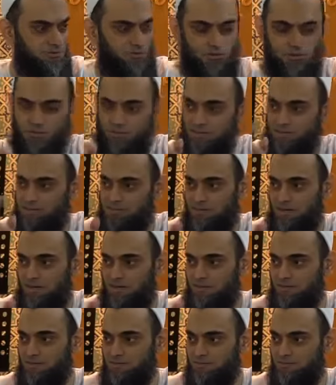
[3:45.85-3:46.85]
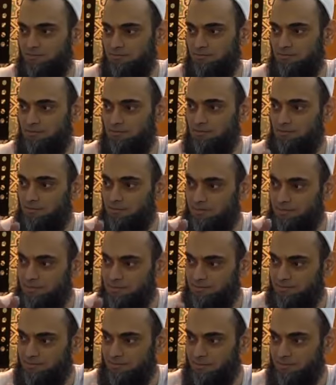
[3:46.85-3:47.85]
Oh my God, oh my
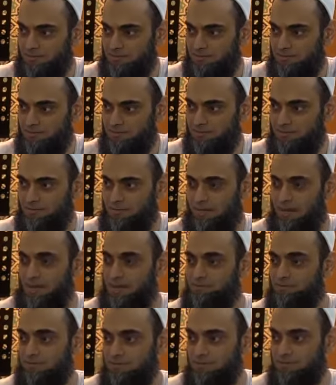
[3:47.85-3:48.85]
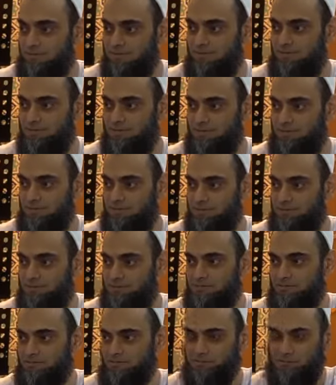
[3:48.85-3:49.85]
Allah, I'm here
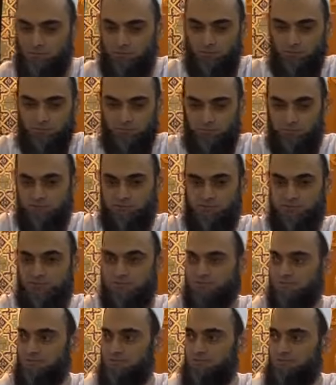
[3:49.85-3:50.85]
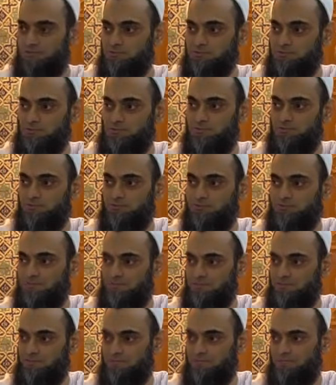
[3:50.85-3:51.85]
to do prostration to you
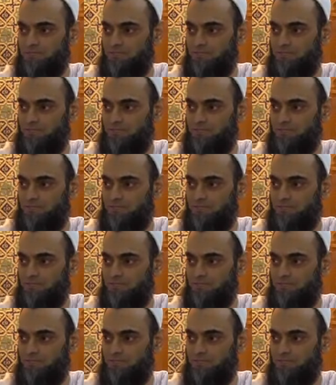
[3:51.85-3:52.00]
only.